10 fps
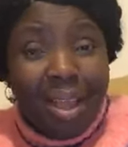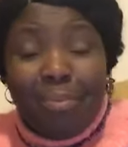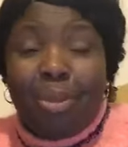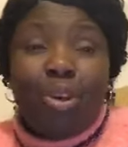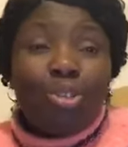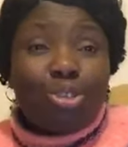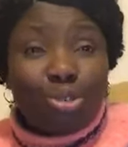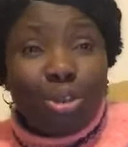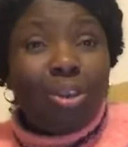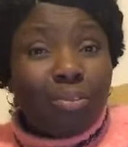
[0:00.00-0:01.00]
Because
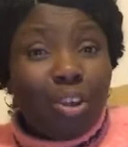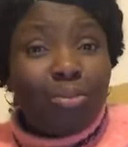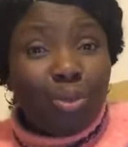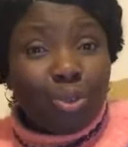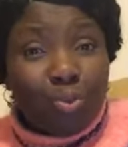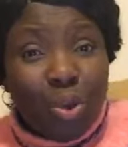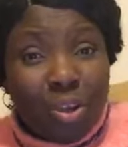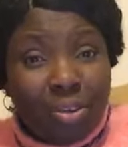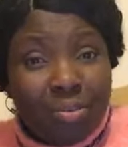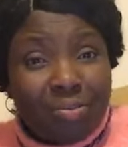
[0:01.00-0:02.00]
children of God must
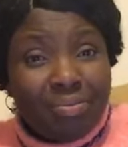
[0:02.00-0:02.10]
work.